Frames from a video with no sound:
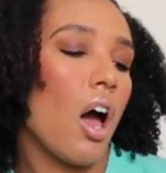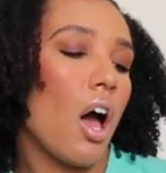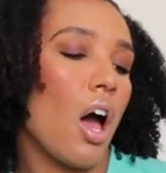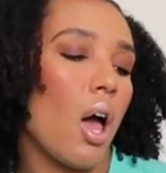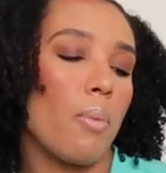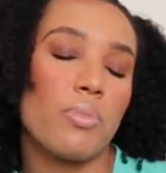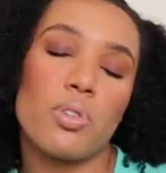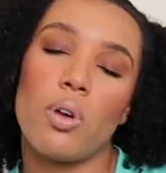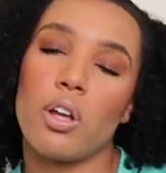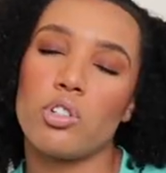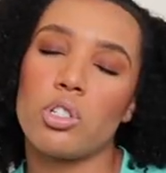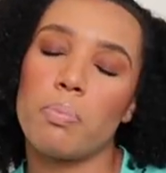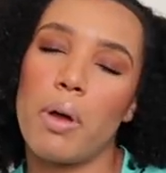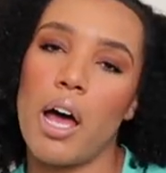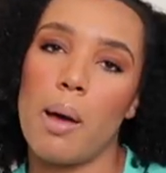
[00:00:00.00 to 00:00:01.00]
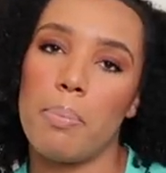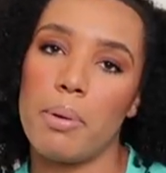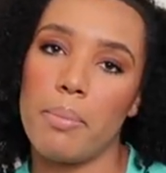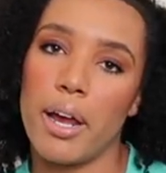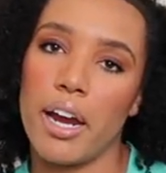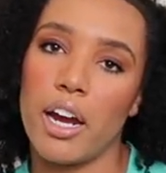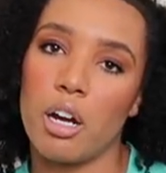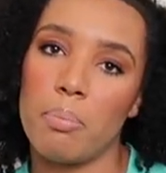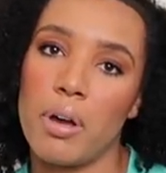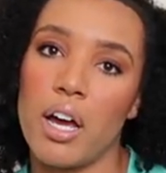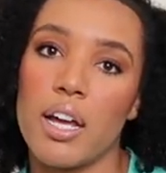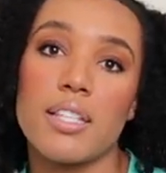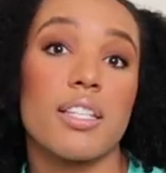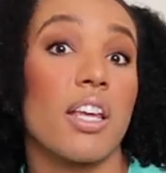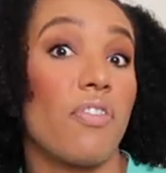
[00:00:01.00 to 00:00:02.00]
Um, so I'll just pop in my
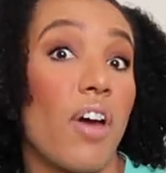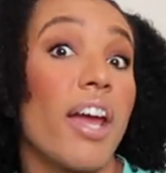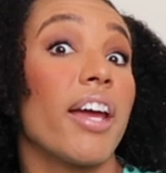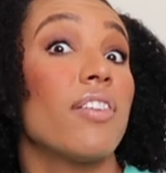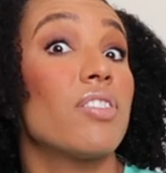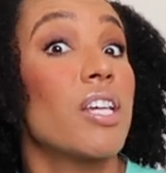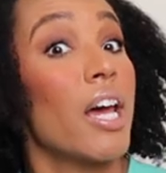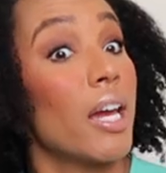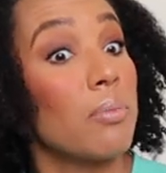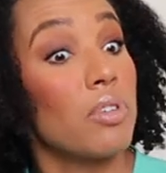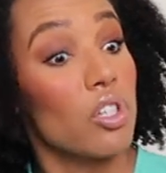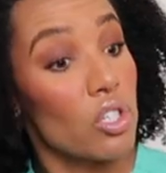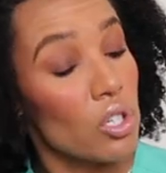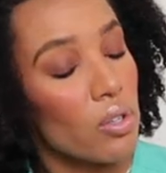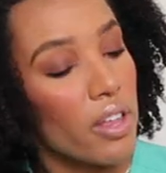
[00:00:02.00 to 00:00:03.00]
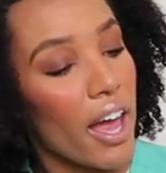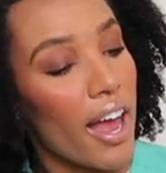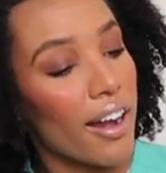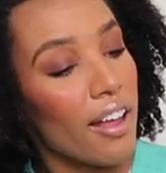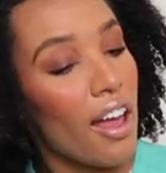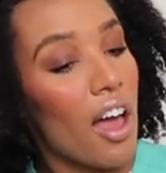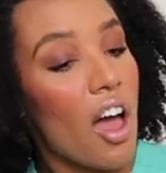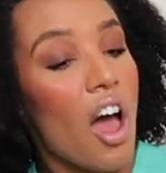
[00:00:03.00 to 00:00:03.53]
AirPods if I have time to do that.